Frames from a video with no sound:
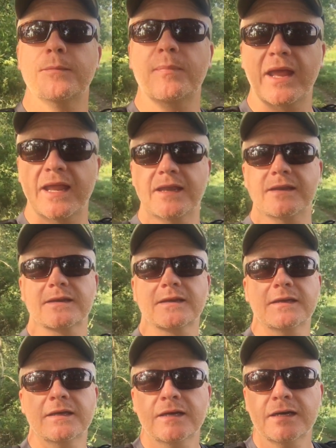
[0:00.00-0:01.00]
and paint
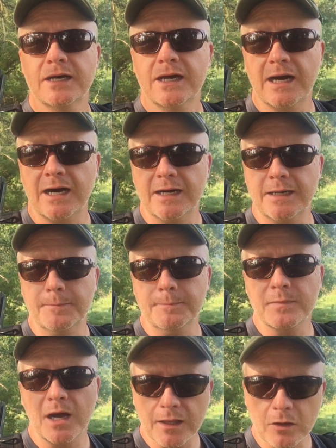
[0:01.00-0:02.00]

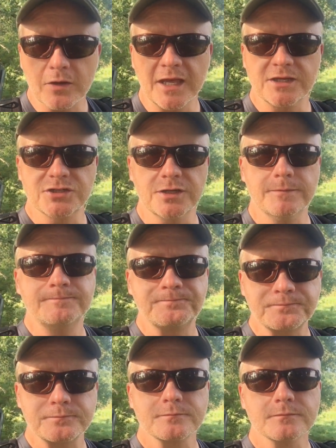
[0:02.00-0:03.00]
um, on location
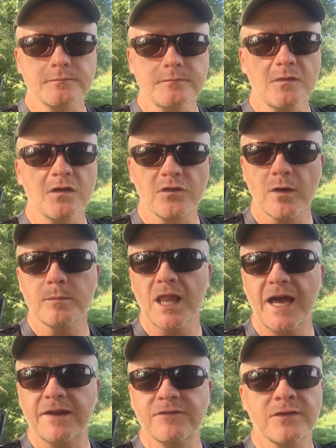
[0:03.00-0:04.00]
from
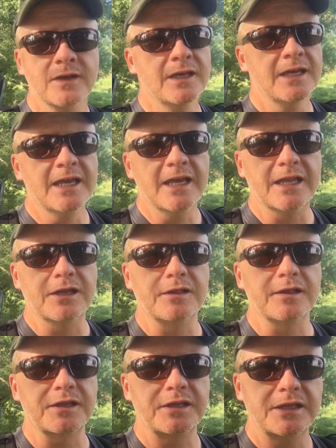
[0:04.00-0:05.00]
life. It
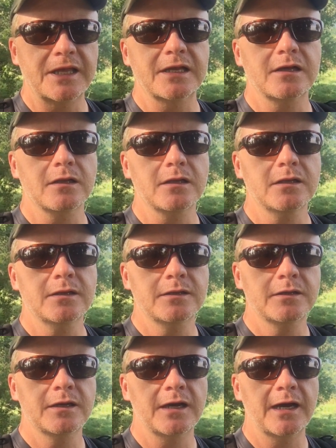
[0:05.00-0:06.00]
is the single
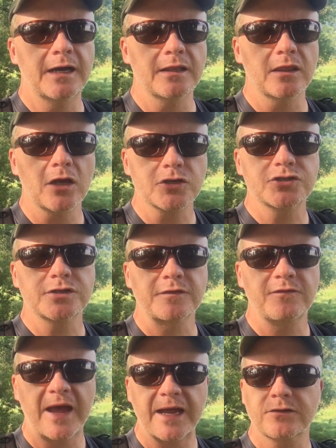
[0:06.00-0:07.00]
uh, largest
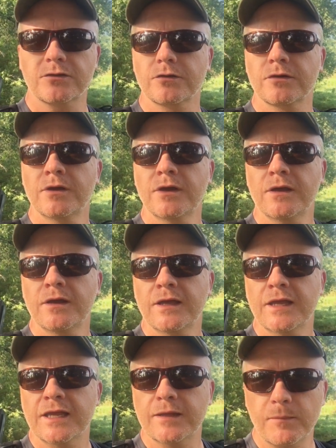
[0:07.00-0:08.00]
factor
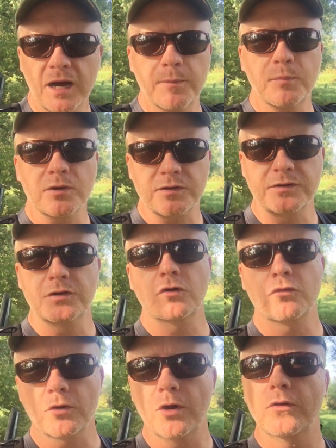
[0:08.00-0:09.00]
in my personal
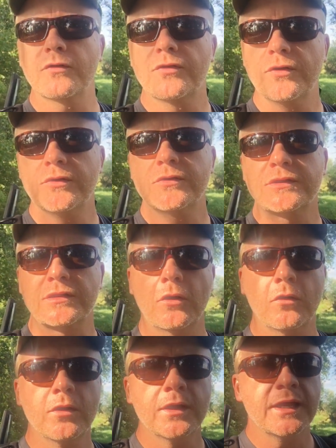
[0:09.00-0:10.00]
growth.
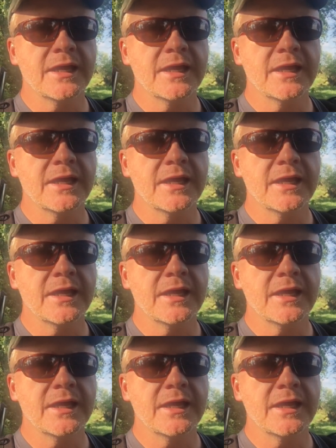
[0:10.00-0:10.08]
So